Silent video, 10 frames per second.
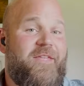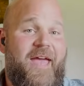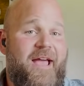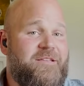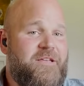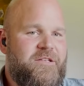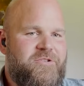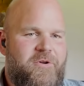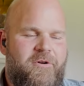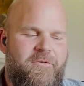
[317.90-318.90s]
accents
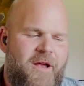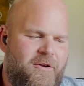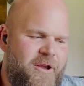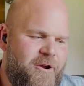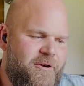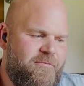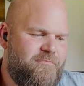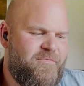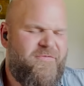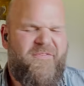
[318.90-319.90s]
thrown around here.
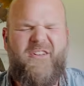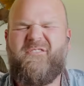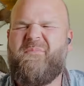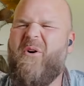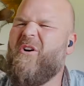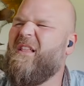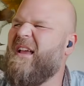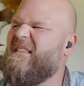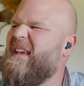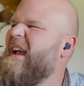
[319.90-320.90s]
Feels more
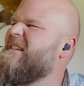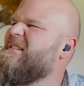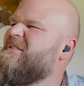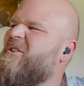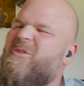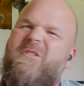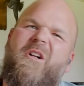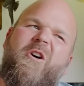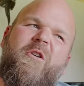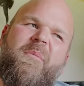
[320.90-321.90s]
like Texas or
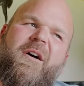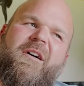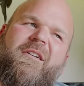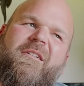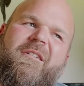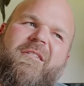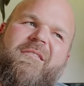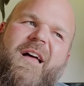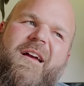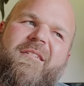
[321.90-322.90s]
Oklahoma or
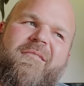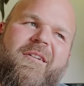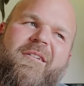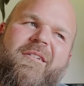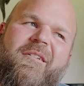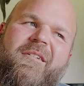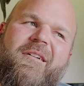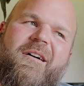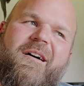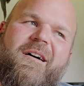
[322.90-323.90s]
like
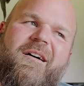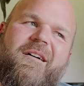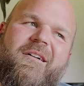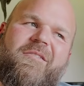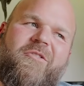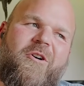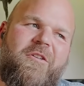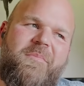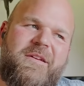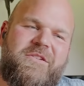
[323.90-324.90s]

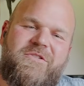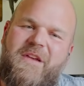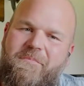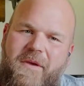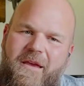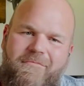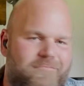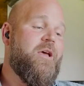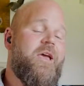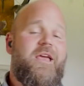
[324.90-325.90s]
North Mississippi.
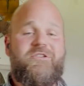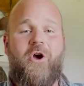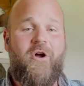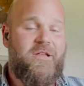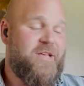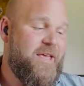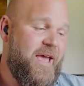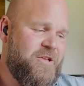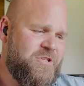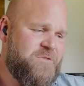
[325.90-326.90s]
He's going into
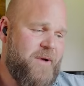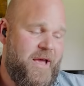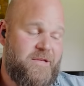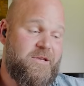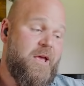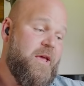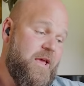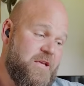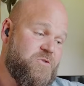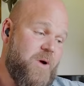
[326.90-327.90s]
Cajun spice.
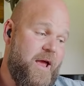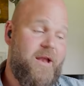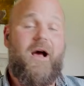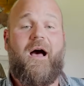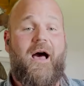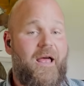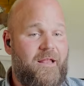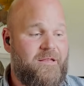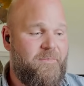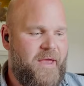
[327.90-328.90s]
He's right, a
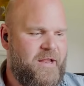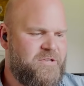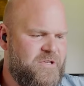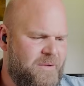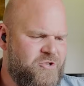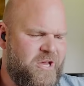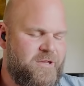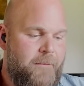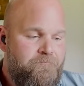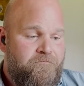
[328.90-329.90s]
highly debated subject.
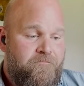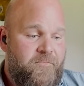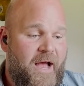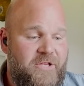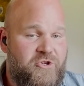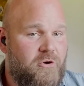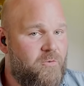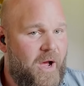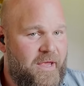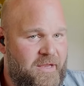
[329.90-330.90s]
Not sure
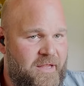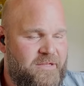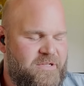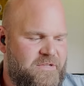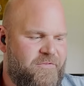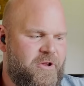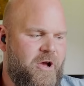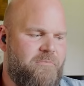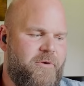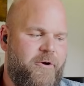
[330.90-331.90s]
why he needs this for
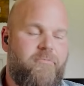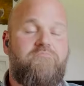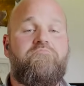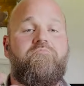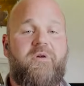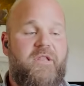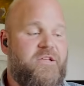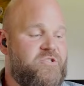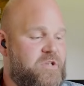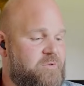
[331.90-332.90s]
gumbo, but
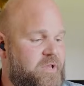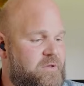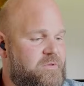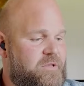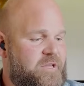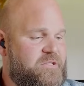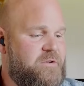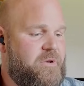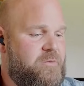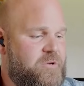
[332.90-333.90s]
let's see what he
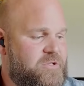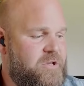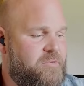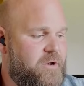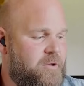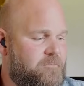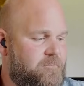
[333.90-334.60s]
wants to do with it.